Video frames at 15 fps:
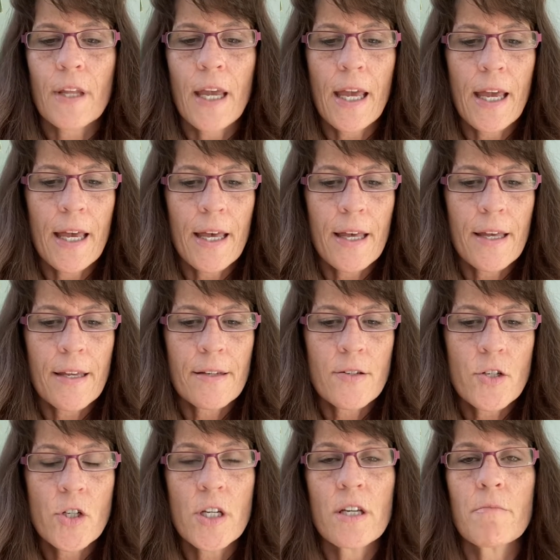and
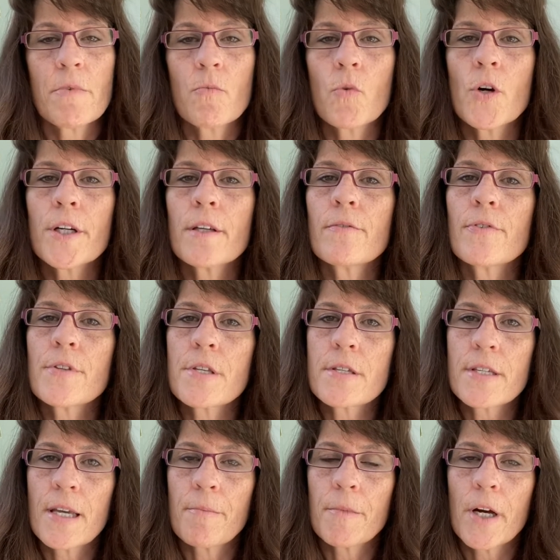she had been working for the
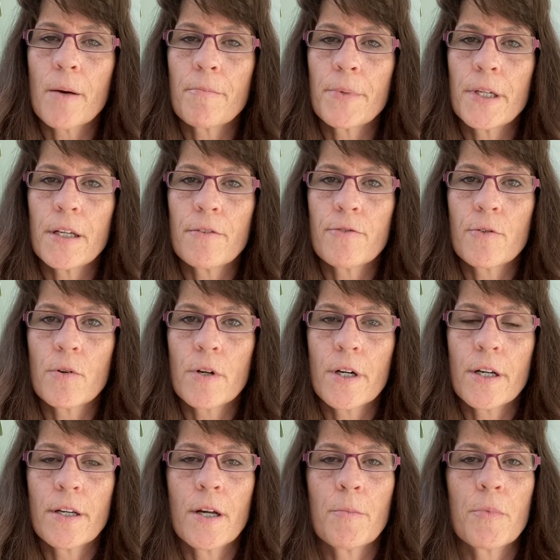same company for
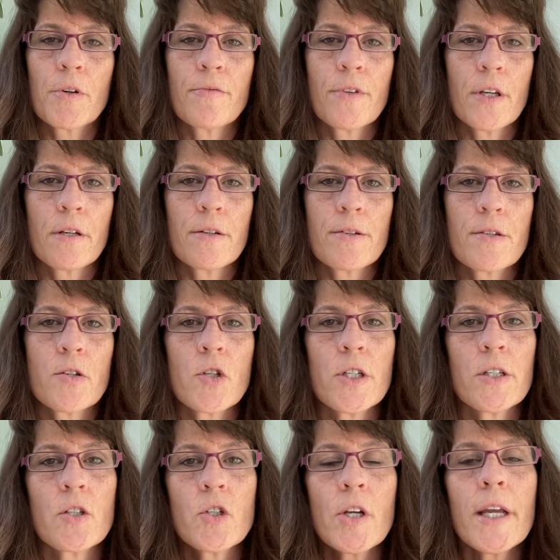a number of years, and
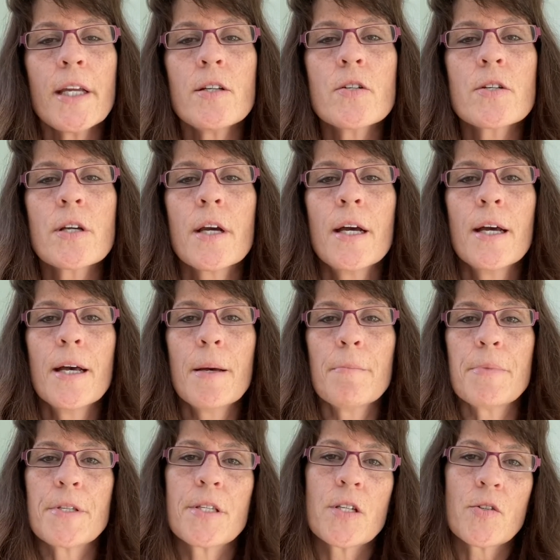she had changed
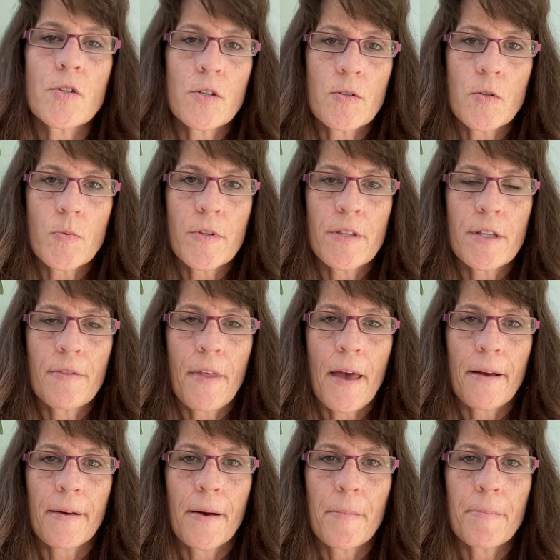positions within
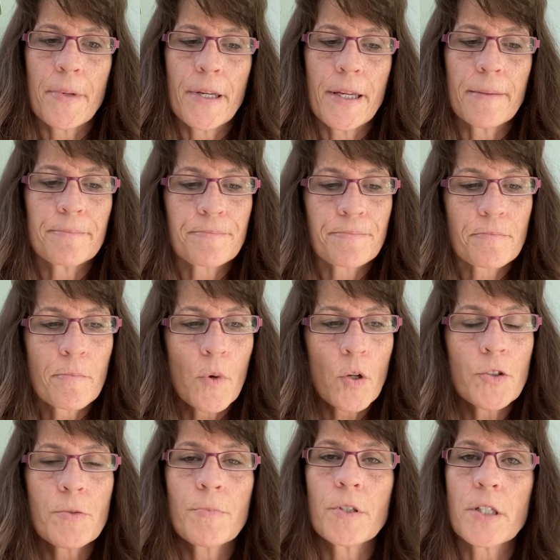that company
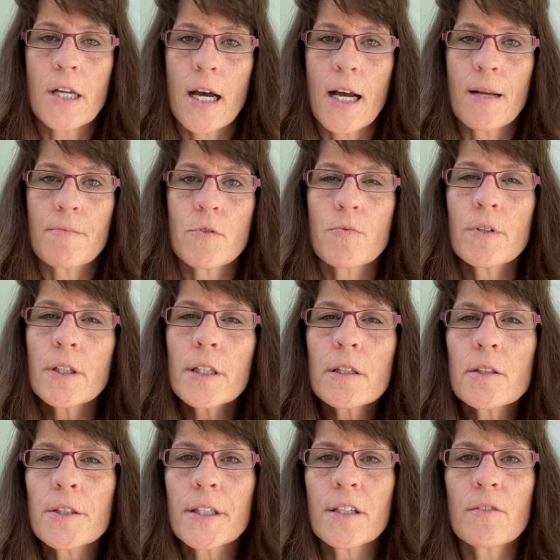multiple times, really
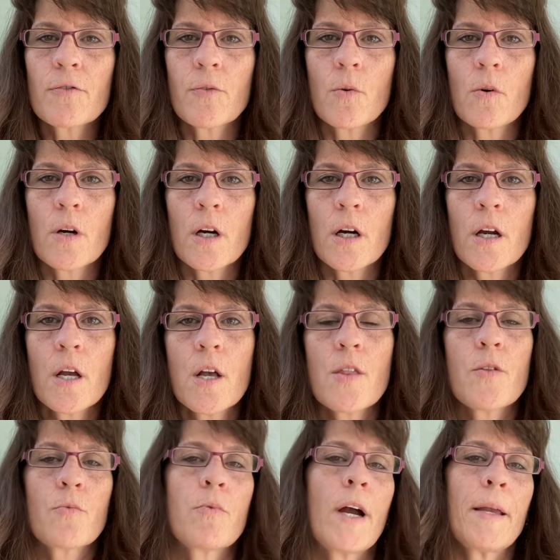looking for
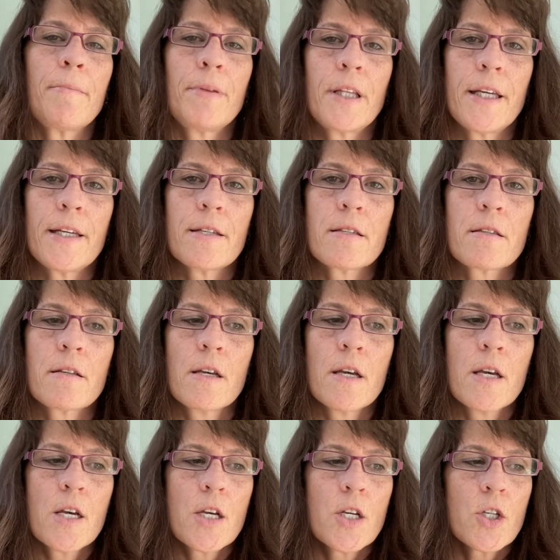the right place.
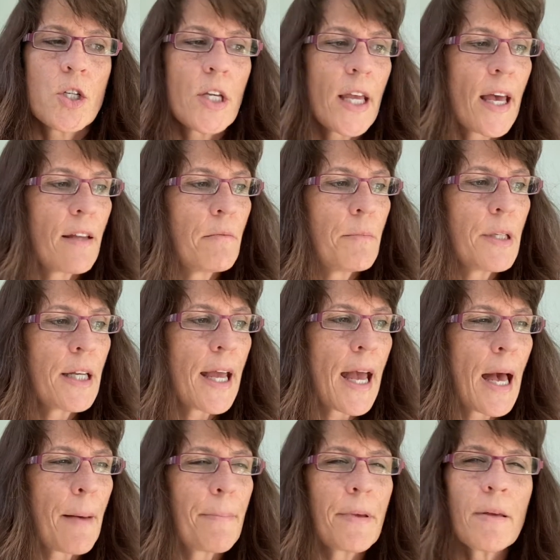She hadn't been
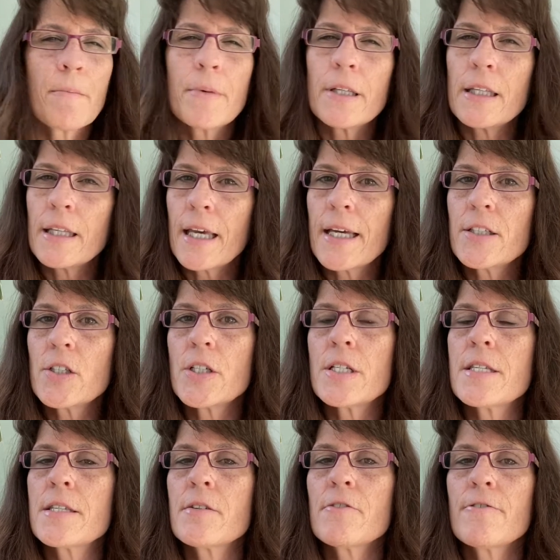happy, but yet she
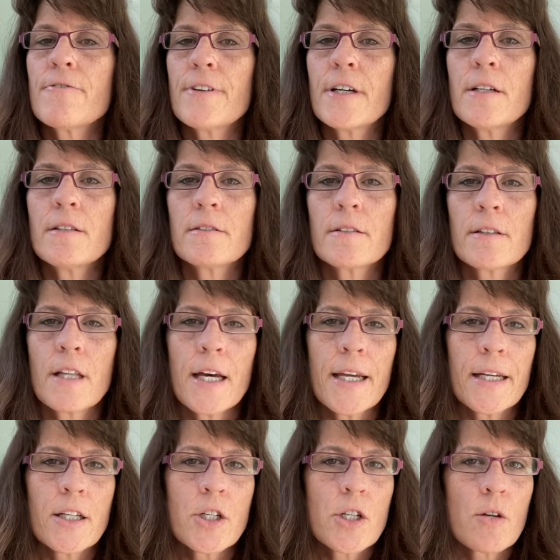still felt
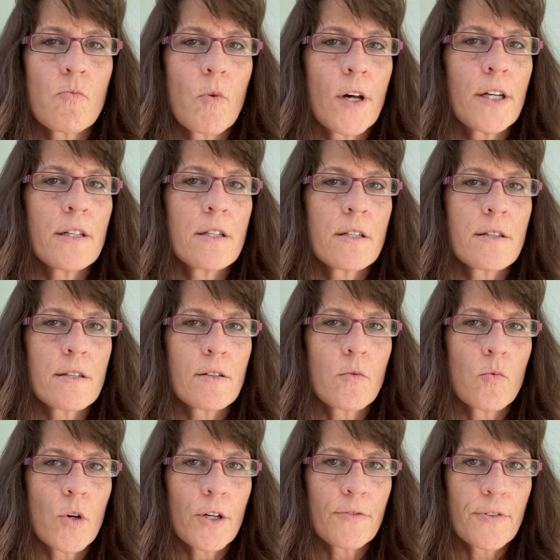like she wanted to still
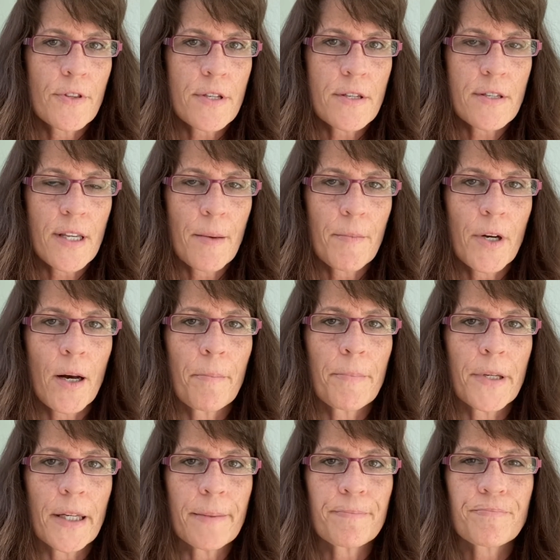work for the same
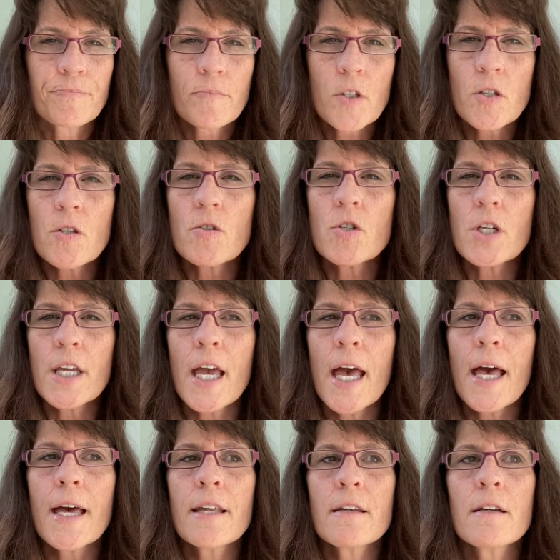company. So she
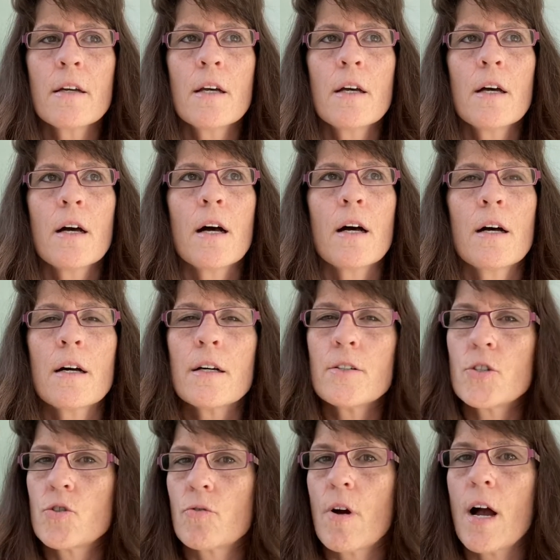had a
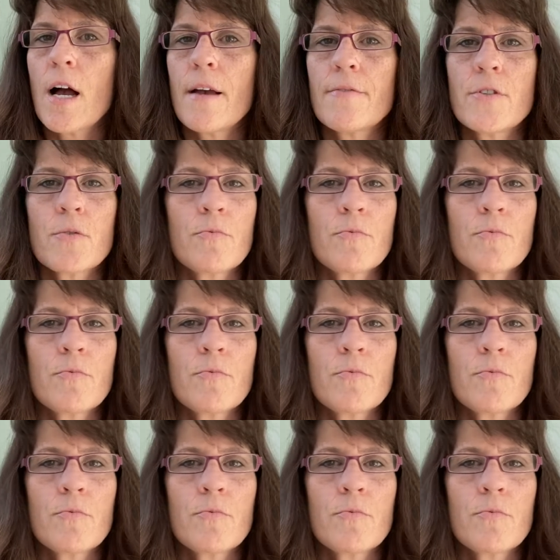drive to